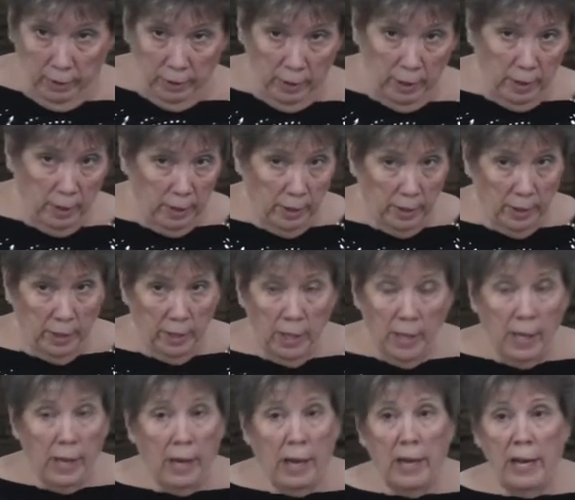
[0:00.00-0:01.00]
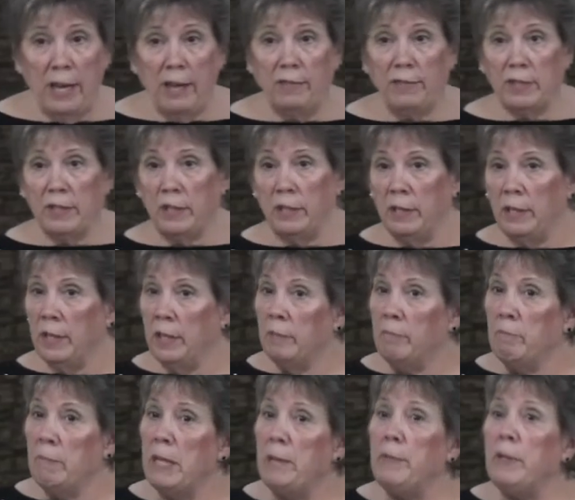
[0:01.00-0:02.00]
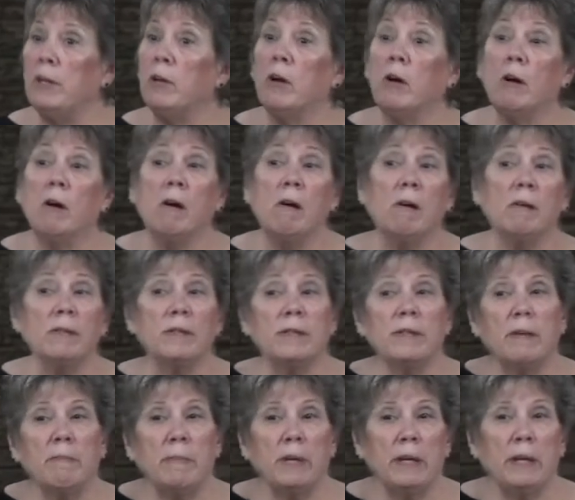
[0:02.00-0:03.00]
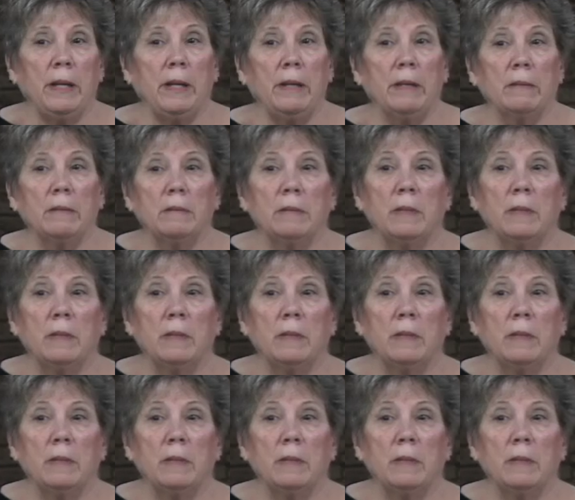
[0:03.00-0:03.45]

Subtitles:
and then I have to maybe call somebody.